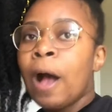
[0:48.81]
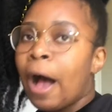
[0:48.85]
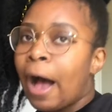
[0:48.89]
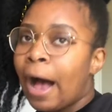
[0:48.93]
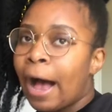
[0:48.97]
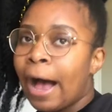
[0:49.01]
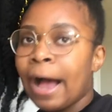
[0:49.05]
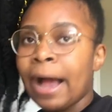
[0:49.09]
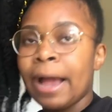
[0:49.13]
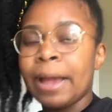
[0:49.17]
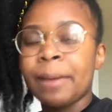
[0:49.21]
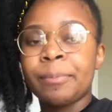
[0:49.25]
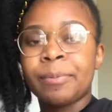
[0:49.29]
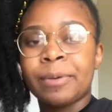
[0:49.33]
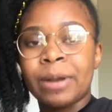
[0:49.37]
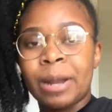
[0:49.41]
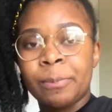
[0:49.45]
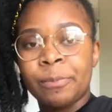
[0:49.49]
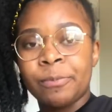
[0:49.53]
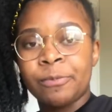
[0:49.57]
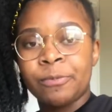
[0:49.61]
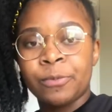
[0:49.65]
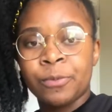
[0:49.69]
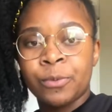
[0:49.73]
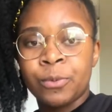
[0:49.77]
i
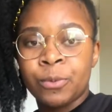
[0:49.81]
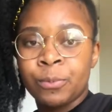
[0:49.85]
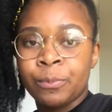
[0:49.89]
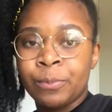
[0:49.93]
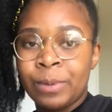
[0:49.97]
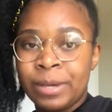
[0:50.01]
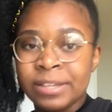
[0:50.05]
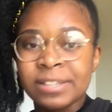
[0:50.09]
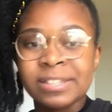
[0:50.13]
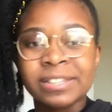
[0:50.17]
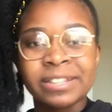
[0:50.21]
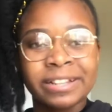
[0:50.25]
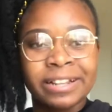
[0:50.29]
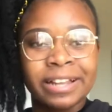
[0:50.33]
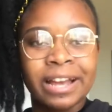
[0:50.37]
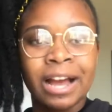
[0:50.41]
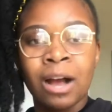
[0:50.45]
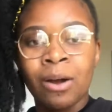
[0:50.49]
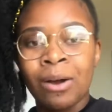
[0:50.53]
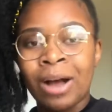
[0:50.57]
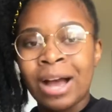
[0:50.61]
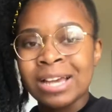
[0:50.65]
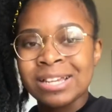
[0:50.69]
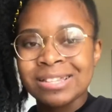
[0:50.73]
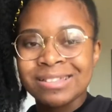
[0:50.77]
prep for basically
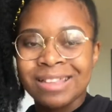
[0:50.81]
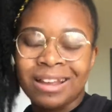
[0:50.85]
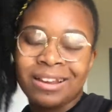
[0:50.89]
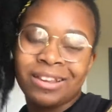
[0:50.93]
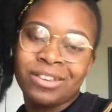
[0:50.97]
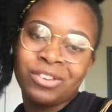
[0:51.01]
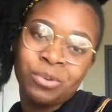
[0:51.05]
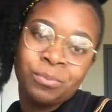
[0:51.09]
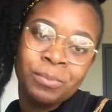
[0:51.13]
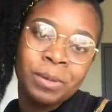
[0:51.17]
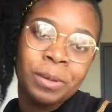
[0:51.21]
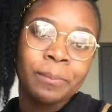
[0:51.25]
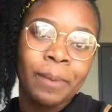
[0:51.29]
how i study human